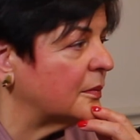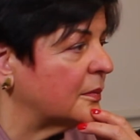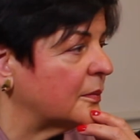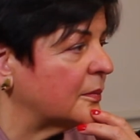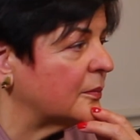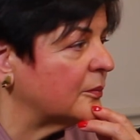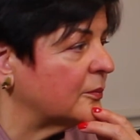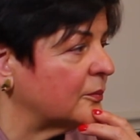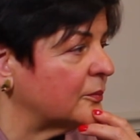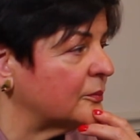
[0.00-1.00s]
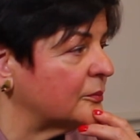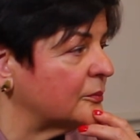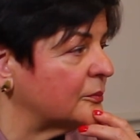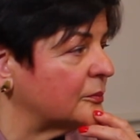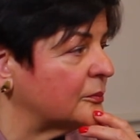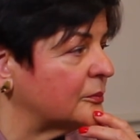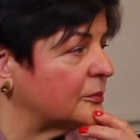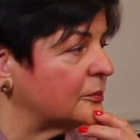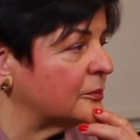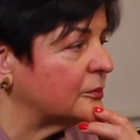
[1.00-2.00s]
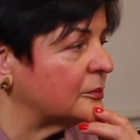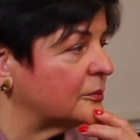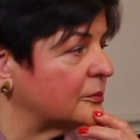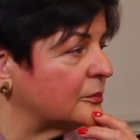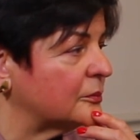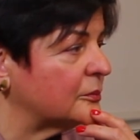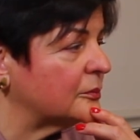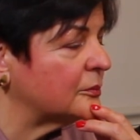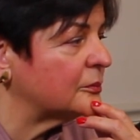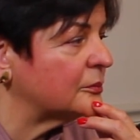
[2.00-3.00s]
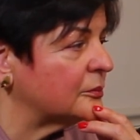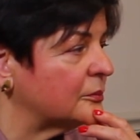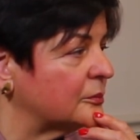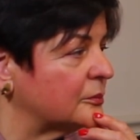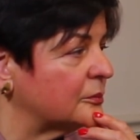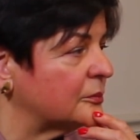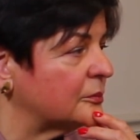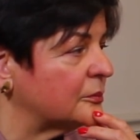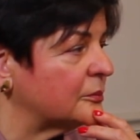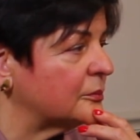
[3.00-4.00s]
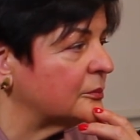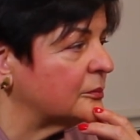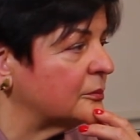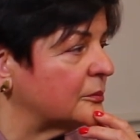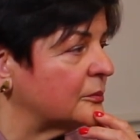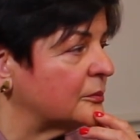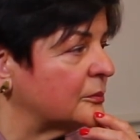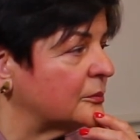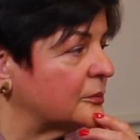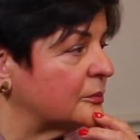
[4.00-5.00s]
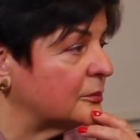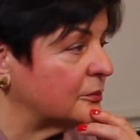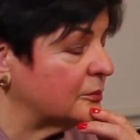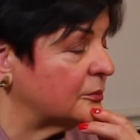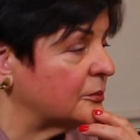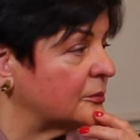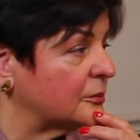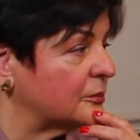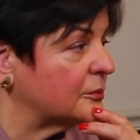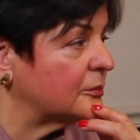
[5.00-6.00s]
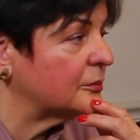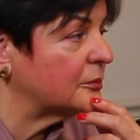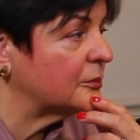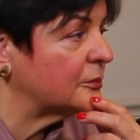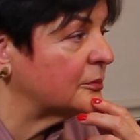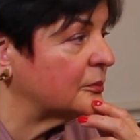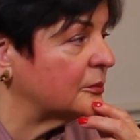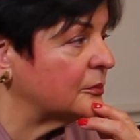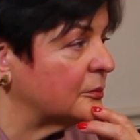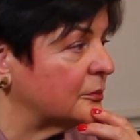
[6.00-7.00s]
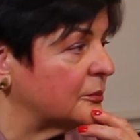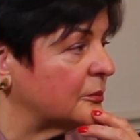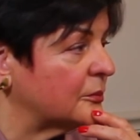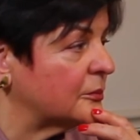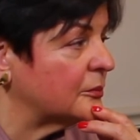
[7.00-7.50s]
(not speaking)